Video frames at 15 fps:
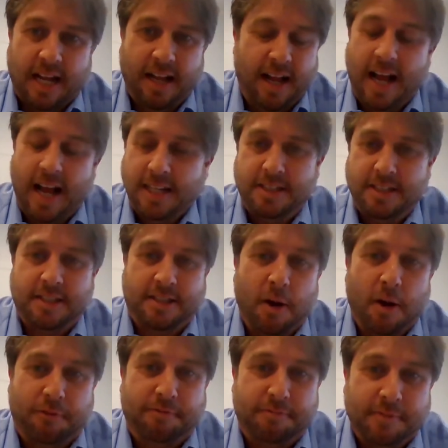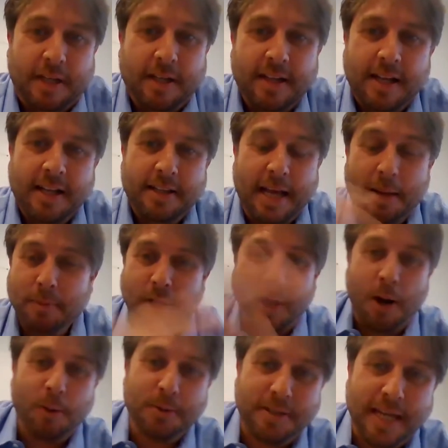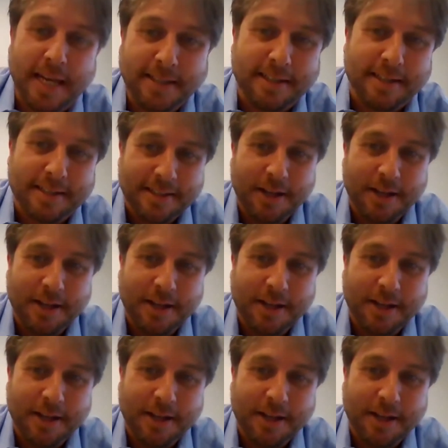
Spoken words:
Ask yourself. That was a whole sector.